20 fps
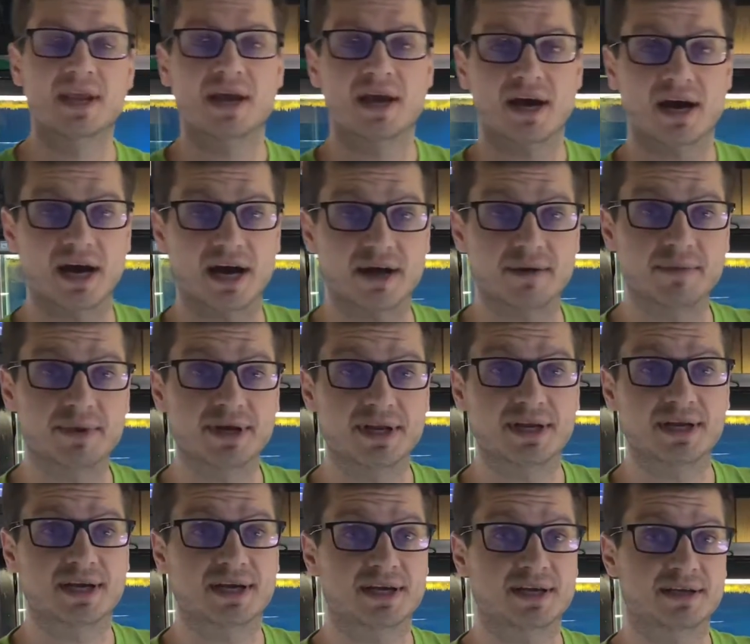I made
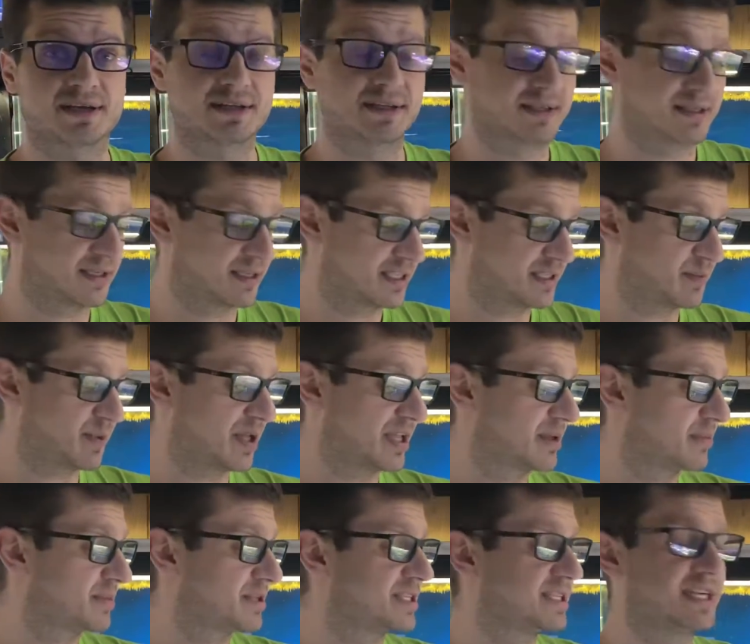a spelling
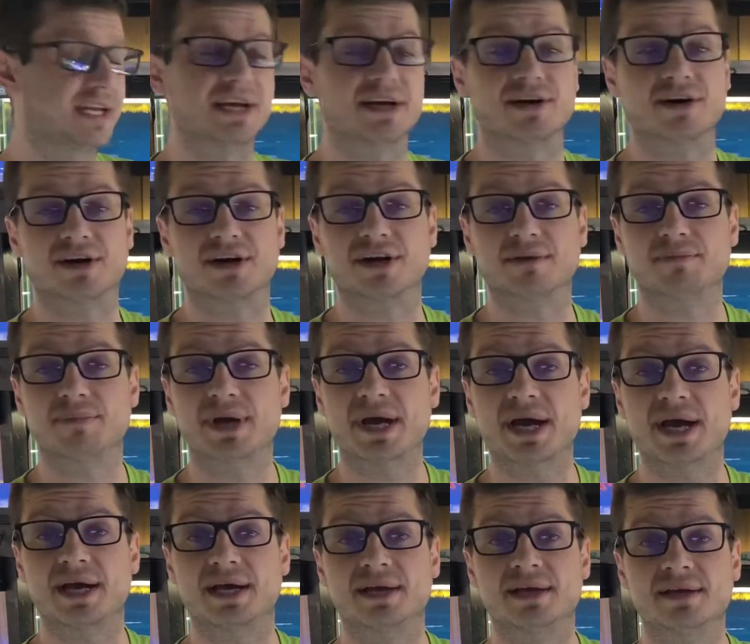mistake on a
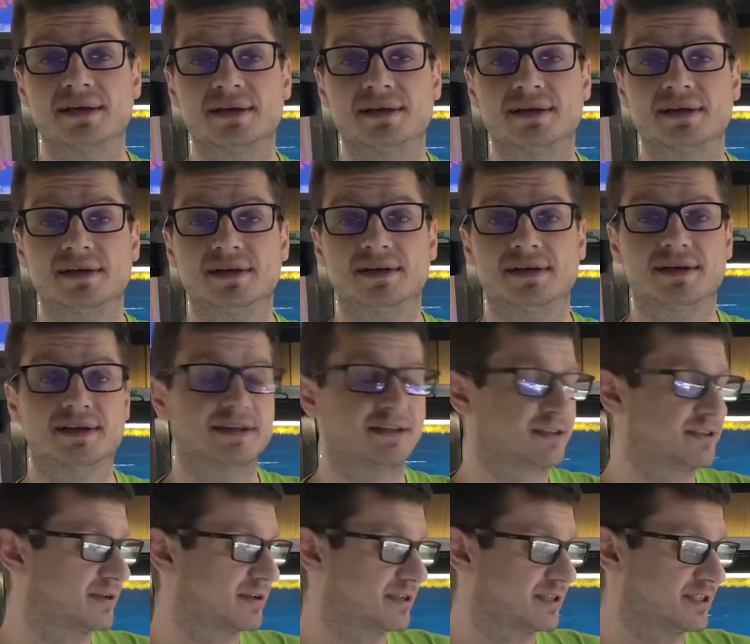bag.
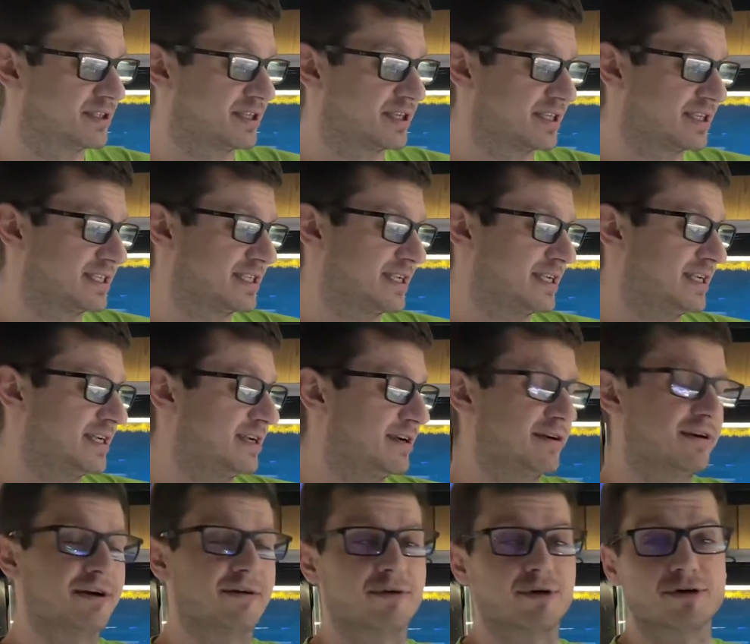So as you can see here, I
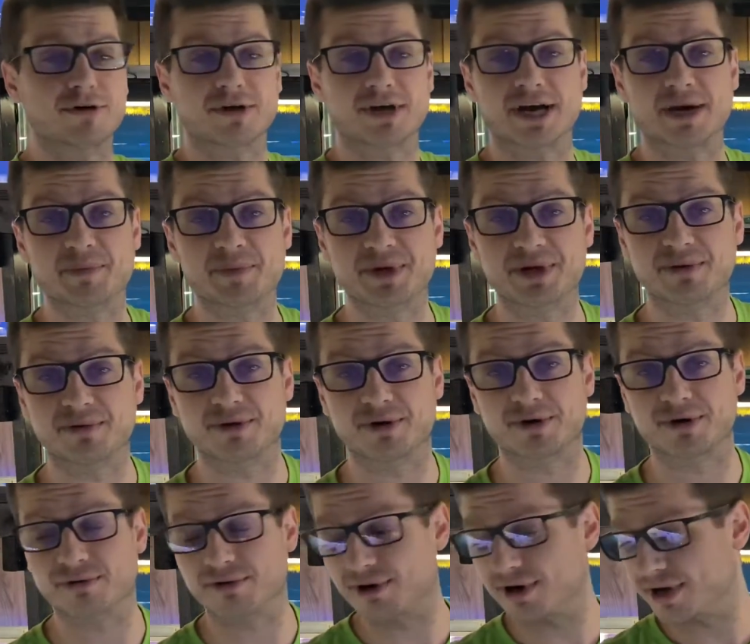wrote guppy, I wrote it
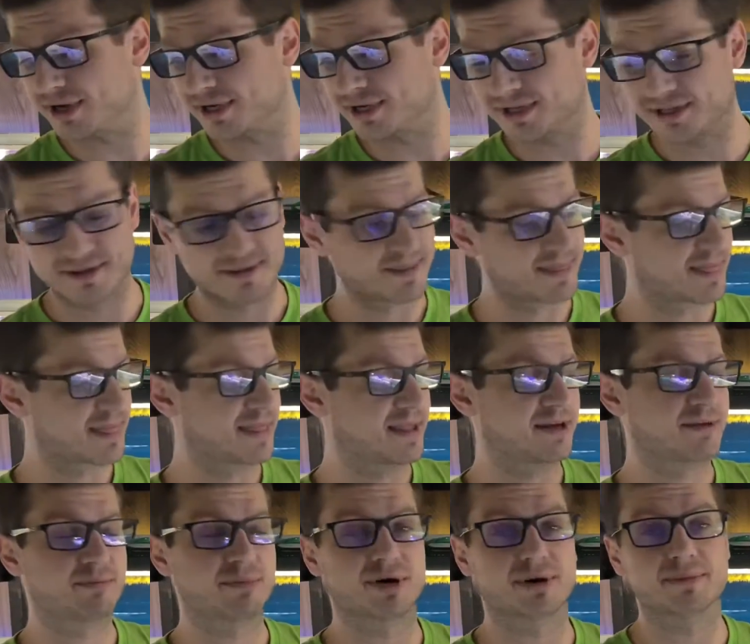wrong.
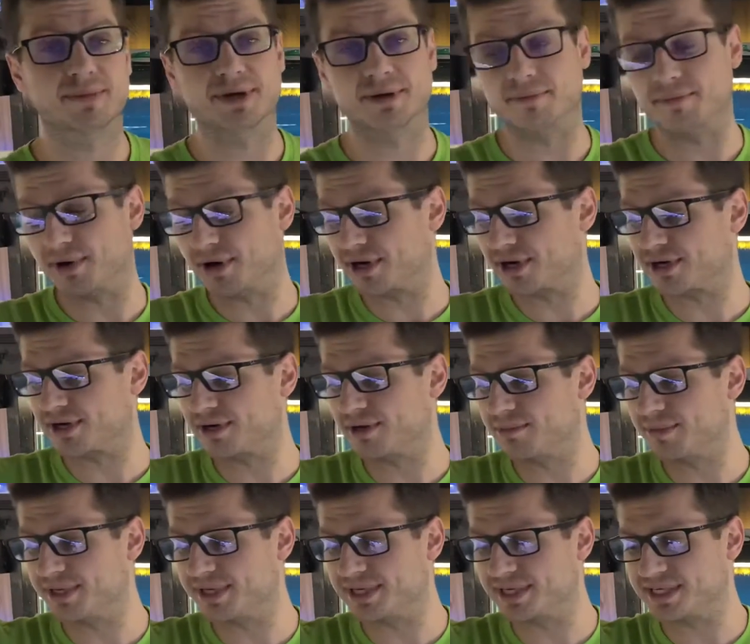Permanent marker,
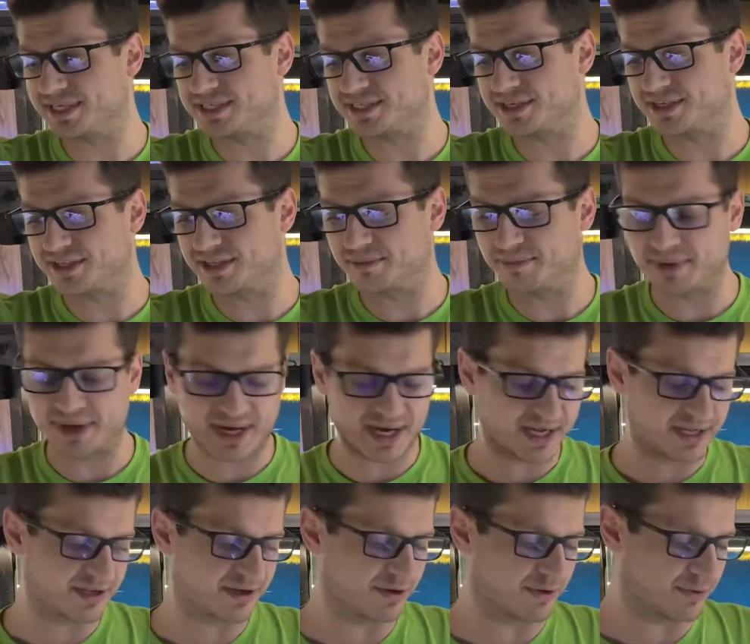because on the bag you
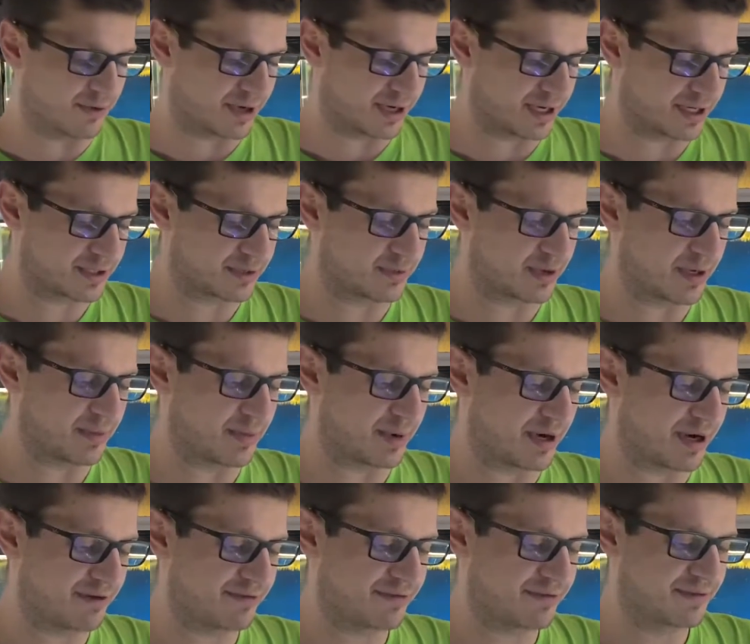don't want it to wipe
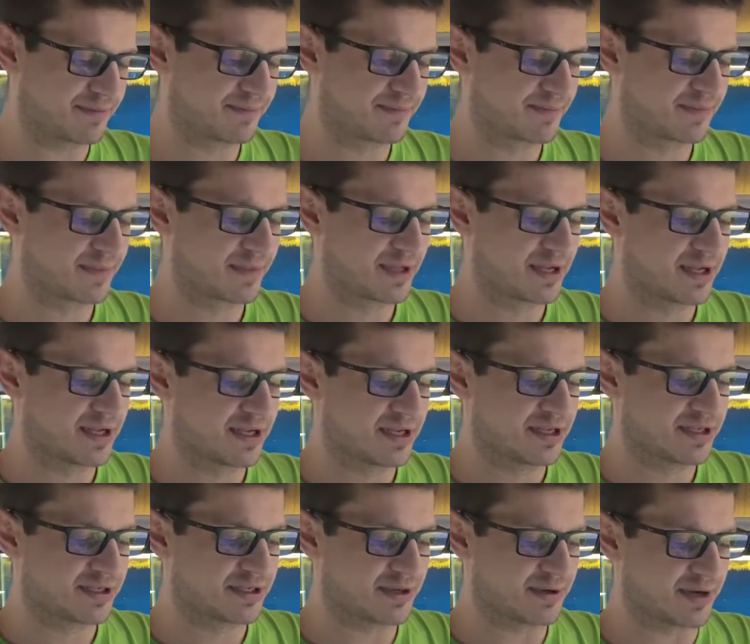off.
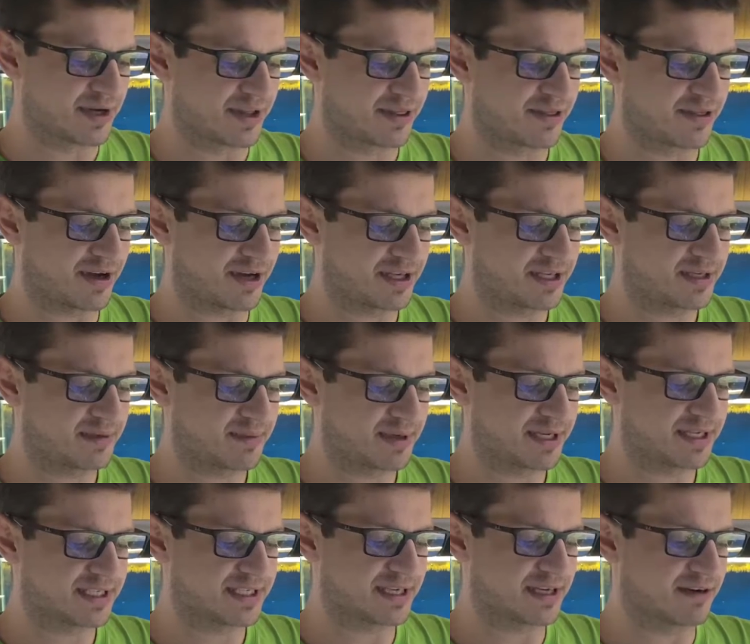So I thought to
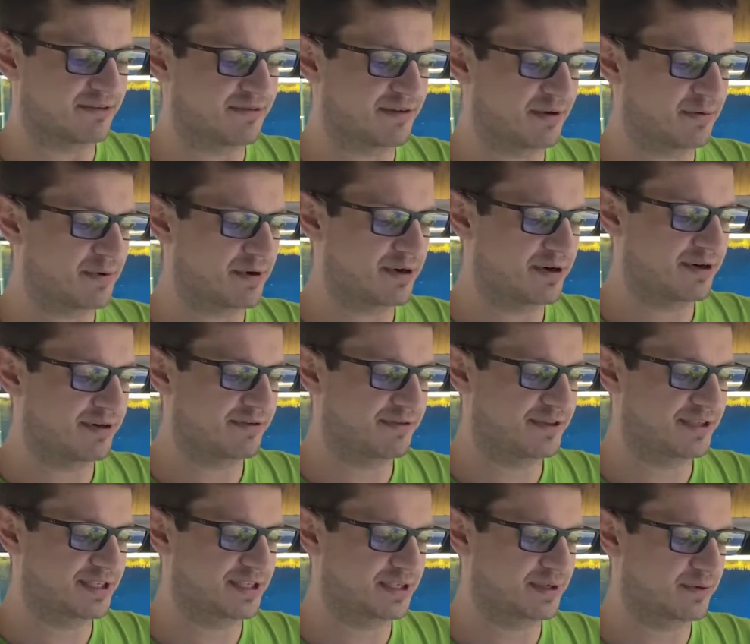myself, I wonder if
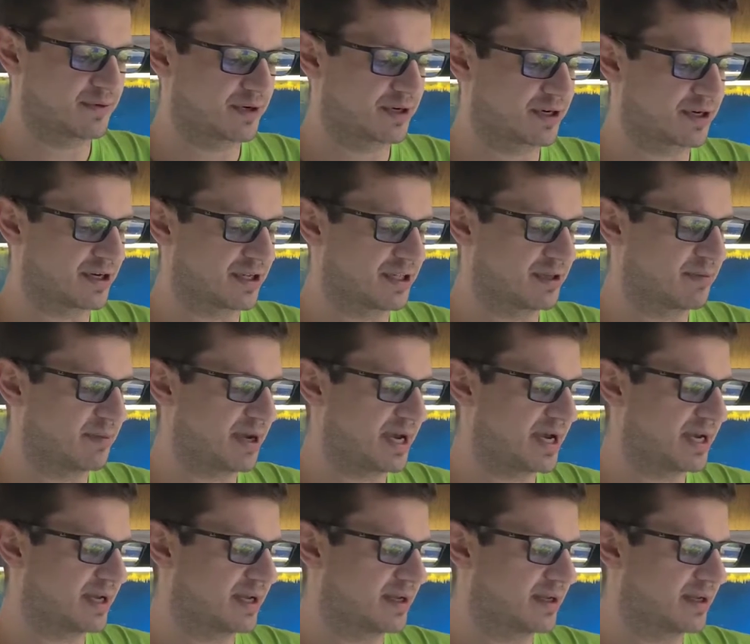this will work on the bag.